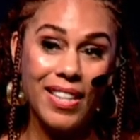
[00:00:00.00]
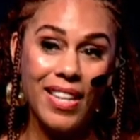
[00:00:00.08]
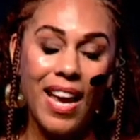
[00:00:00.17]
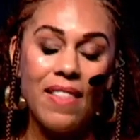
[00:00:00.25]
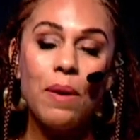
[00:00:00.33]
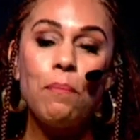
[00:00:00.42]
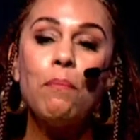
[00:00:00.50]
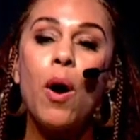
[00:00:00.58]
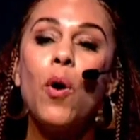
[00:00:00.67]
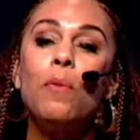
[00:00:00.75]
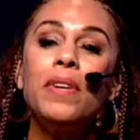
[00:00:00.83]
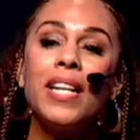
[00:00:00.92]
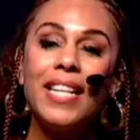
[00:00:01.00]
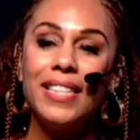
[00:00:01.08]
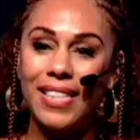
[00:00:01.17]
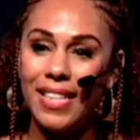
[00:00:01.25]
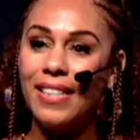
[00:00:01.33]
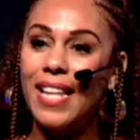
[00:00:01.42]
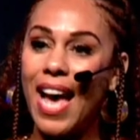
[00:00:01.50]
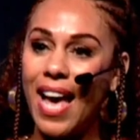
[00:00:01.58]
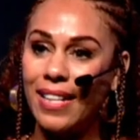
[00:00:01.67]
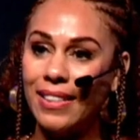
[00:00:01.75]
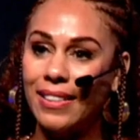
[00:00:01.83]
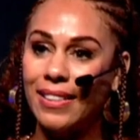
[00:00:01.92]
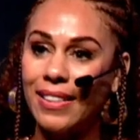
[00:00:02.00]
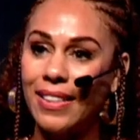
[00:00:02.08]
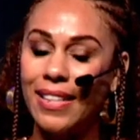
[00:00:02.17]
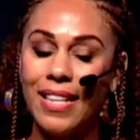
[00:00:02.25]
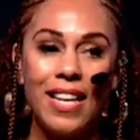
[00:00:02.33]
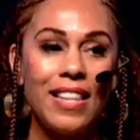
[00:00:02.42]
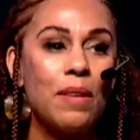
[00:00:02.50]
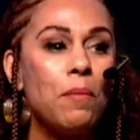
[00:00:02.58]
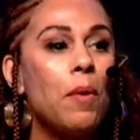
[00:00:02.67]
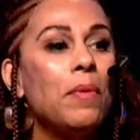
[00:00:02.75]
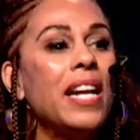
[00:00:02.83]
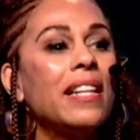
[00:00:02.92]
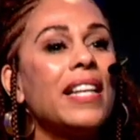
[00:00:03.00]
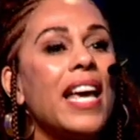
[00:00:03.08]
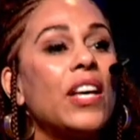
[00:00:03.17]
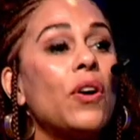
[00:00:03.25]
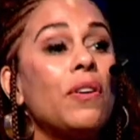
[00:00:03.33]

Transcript: And the moment I did that, the moment I let go